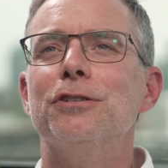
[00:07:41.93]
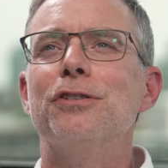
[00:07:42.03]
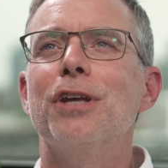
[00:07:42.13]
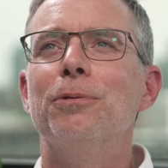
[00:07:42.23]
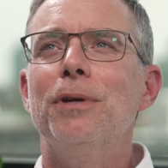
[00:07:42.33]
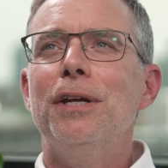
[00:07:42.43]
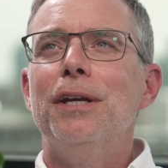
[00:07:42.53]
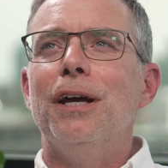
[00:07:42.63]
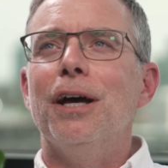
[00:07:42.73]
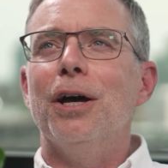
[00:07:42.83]
So
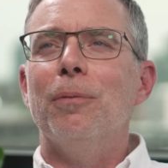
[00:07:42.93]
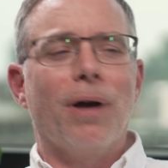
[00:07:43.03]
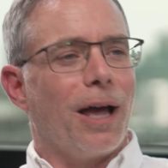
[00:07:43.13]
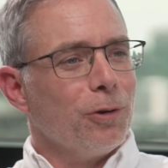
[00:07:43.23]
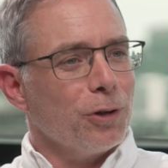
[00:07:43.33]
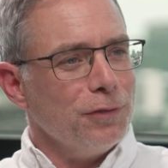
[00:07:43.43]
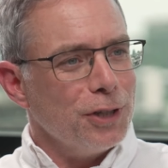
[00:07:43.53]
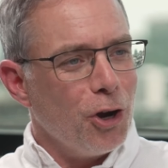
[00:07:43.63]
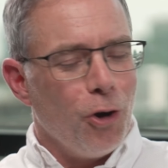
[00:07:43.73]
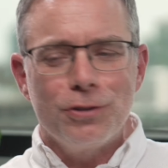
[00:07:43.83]
how long have you
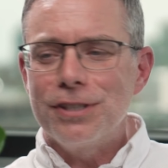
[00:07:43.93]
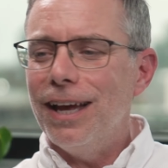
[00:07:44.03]
got?